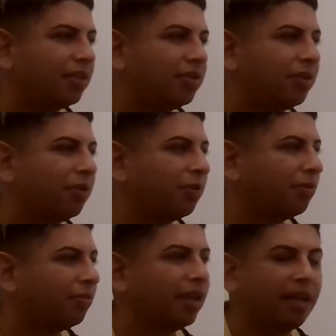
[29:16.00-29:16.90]
And
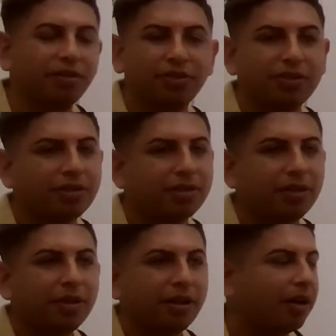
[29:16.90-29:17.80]
so, yeah, just
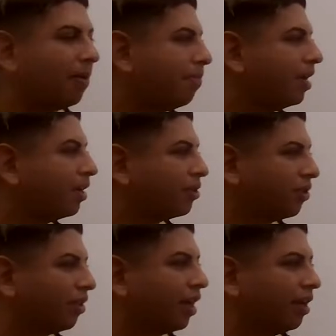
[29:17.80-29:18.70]
making
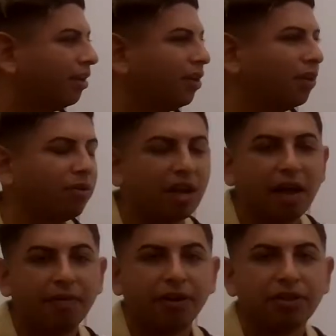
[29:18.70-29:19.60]
sure that you
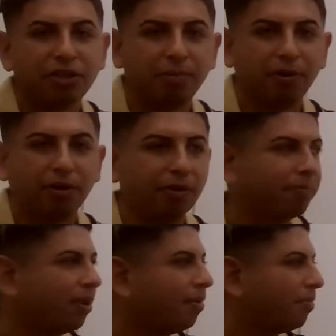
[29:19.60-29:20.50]
have a good support
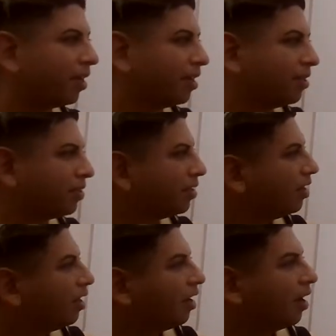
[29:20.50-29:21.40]
group because
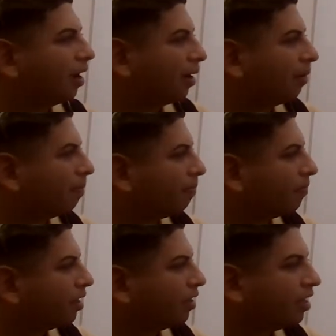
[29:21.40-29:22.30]
um,
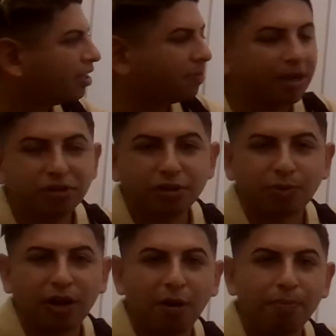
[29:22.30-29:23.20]
these
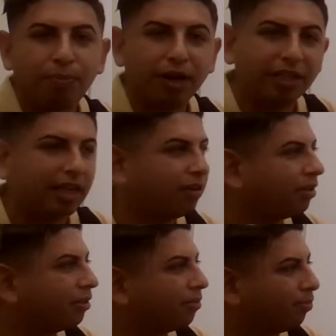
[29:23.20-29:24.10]
measures will help bring
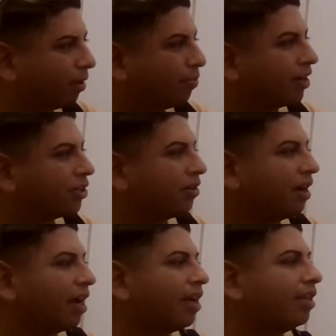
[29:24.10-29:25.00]
down blood pressure,
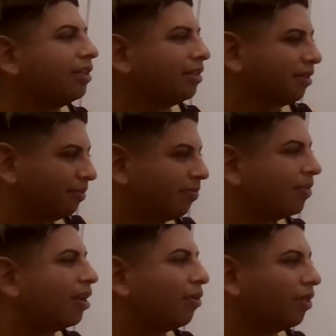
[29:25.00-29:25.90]
and
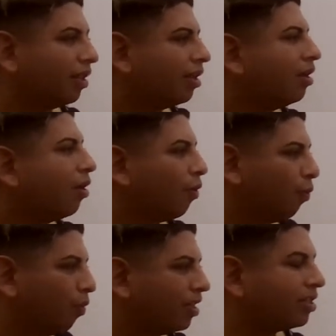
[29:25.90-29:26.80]
you know,
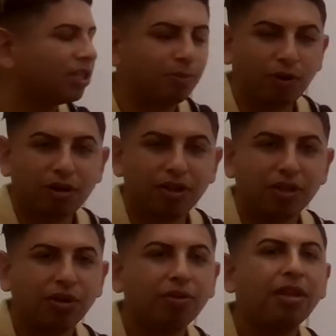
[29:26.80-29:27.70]
once it's more
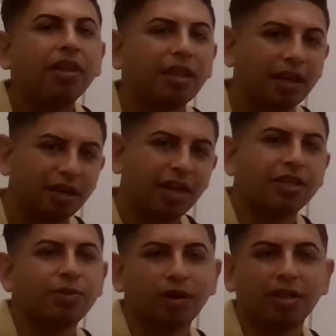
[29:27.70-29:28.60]
controlled, then
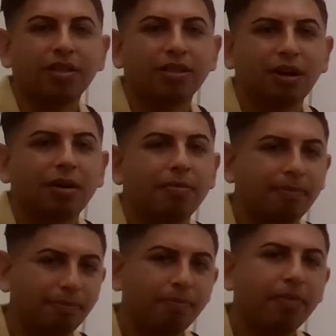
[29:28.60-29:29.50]
yes, we can start